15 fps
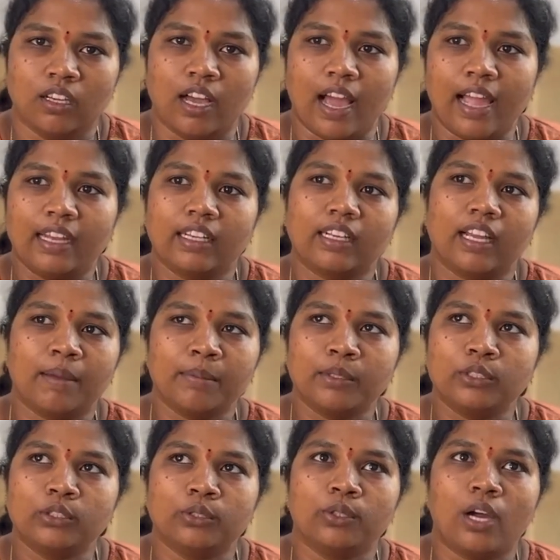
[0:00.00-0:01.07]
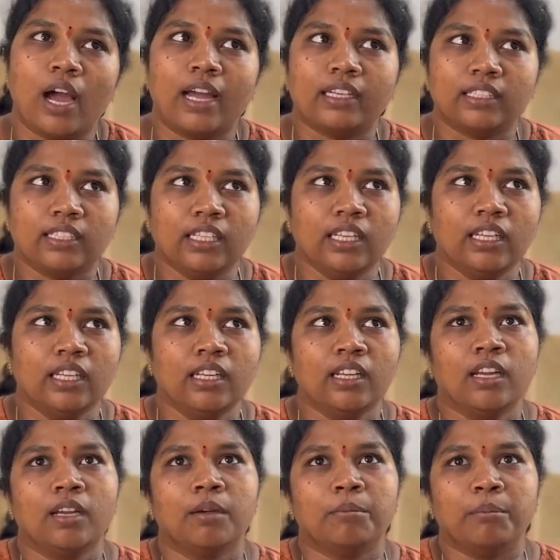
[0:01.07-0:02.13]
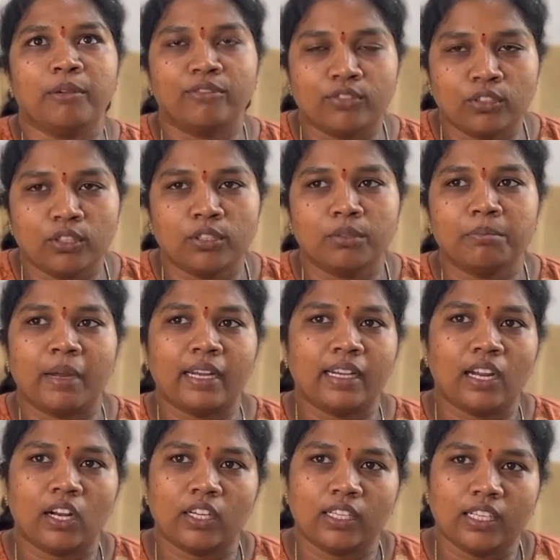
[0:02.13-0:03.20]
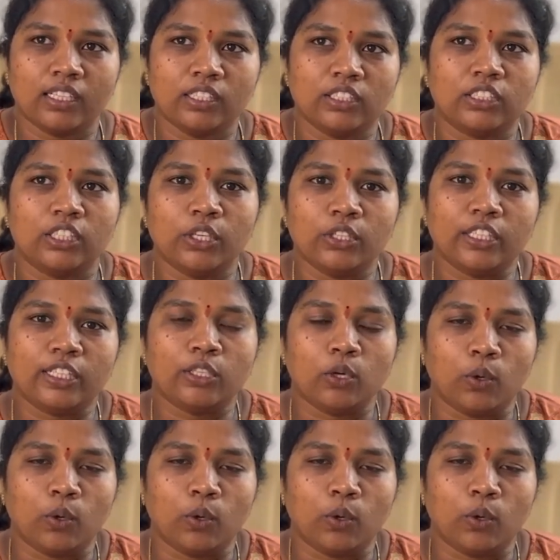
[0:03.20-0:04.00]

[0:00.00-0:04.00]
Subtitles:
I'm coming to RT. Before my daughter, she did